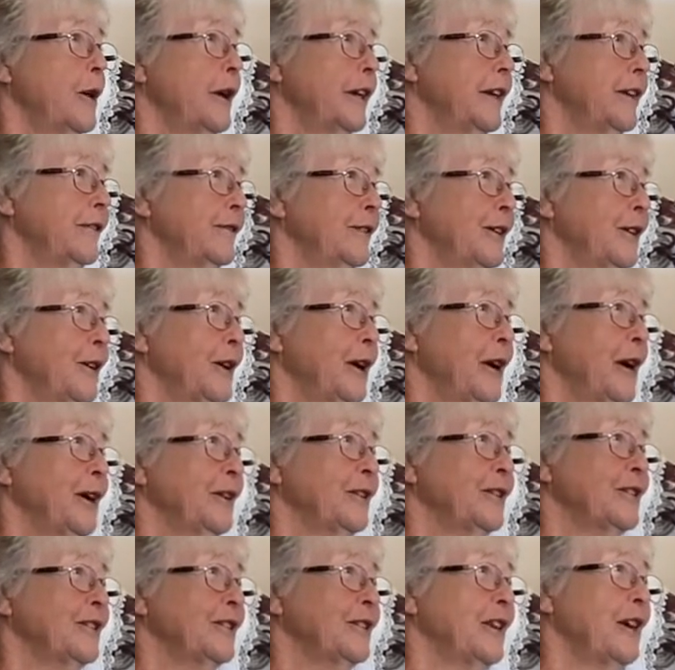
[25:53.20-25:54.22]
I never know how
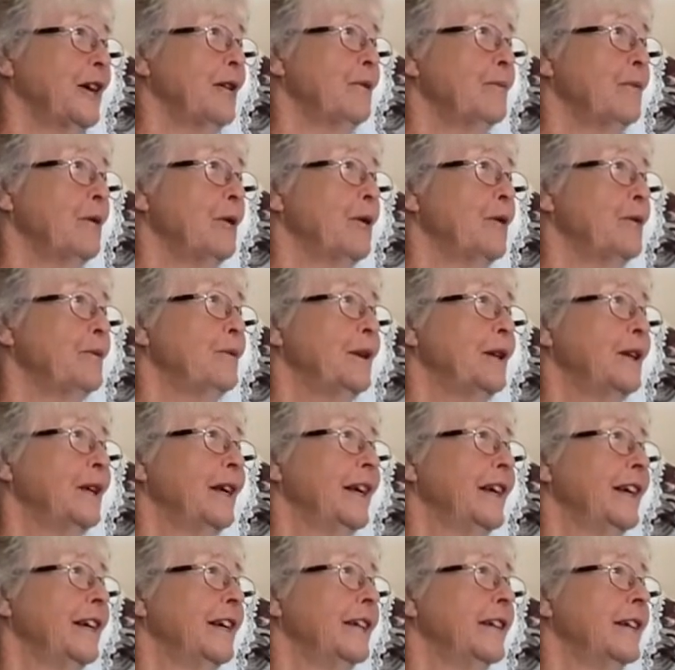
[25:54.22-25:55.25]
to say her Bowman.
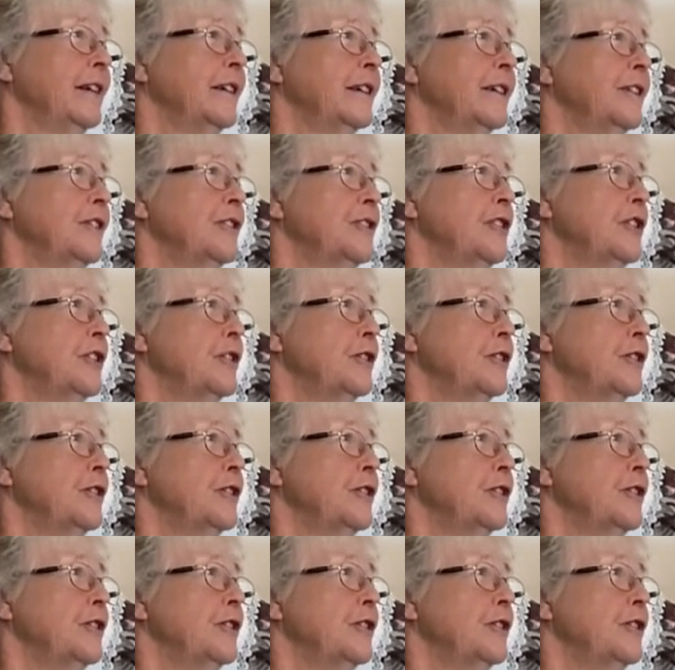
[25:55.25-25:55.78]
She